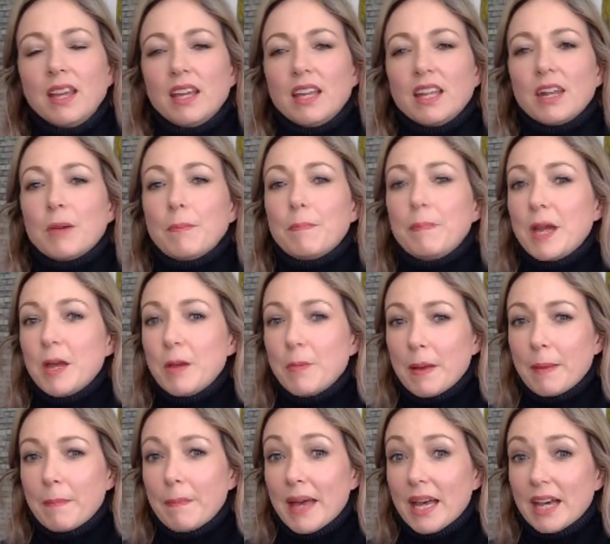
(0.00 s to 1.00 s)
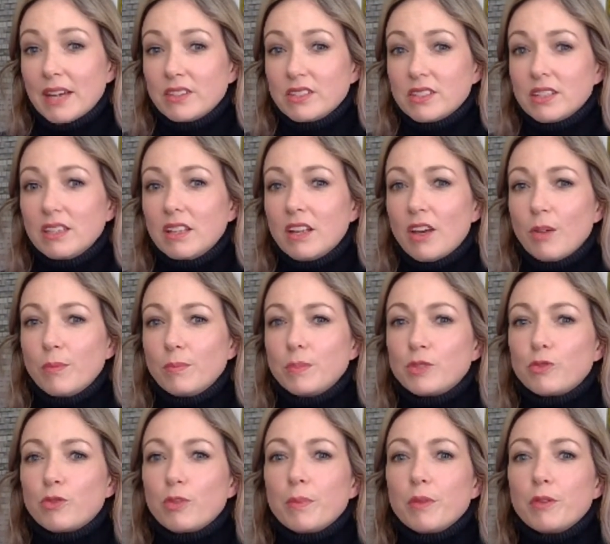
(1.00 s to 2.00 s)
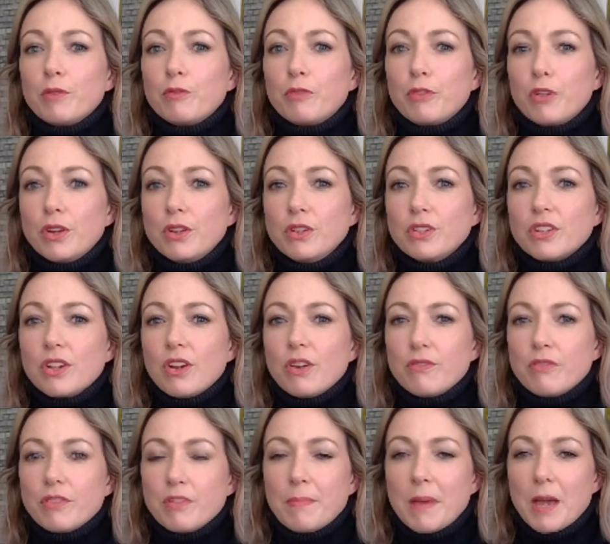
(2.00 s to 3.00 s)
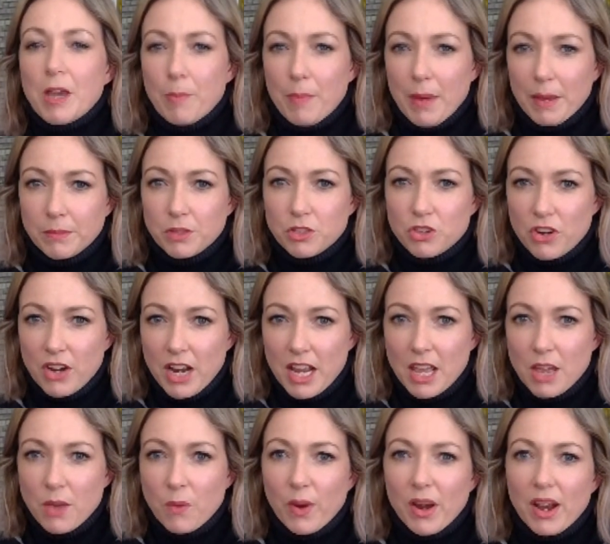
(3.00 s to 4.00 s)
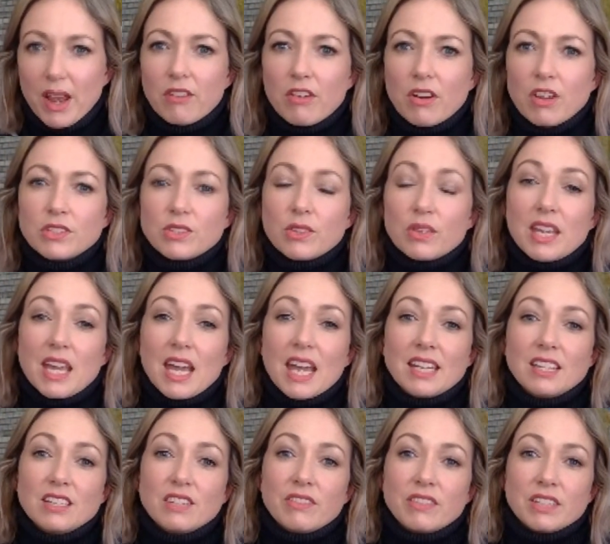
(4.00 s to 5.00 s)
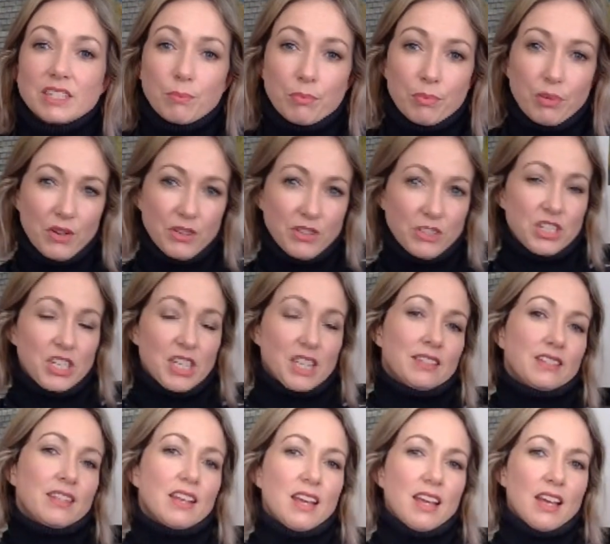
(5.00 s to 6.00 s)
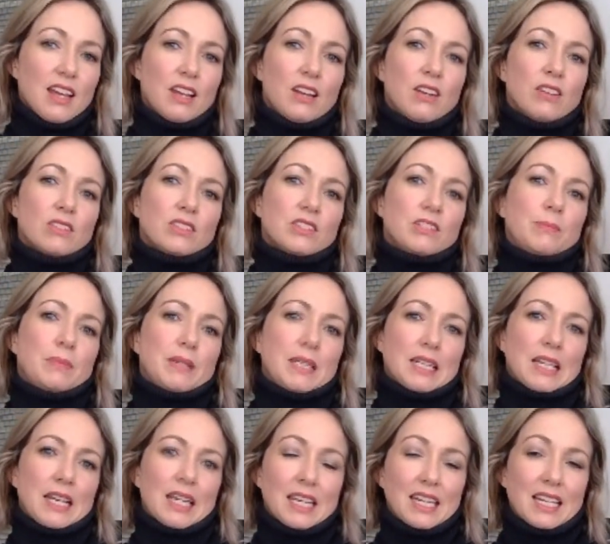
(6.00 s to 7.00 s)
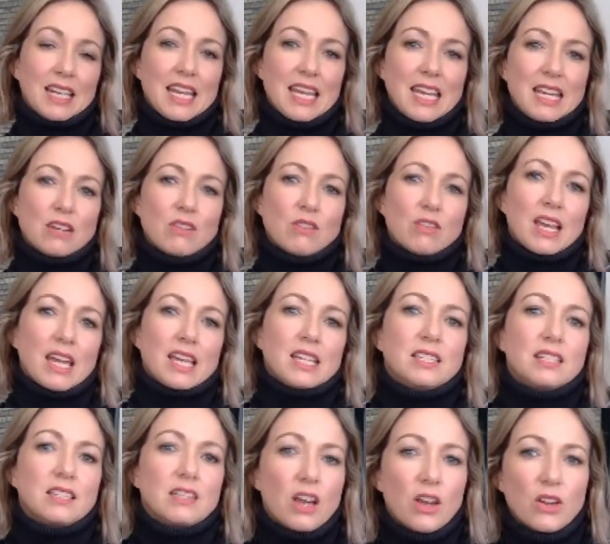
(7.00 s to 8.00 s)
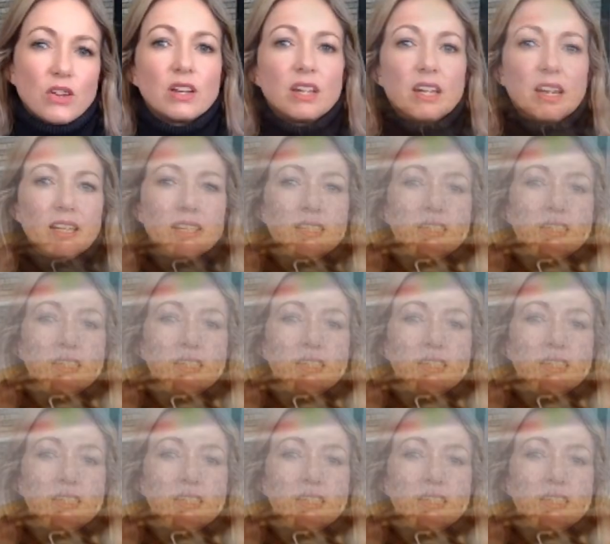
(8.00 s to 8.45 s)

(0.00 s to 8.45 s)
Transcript: Now, baobab powder comes from the fruit of the baobab tree, where it grows on the end of its branches and looks a bit like an elongated coconut,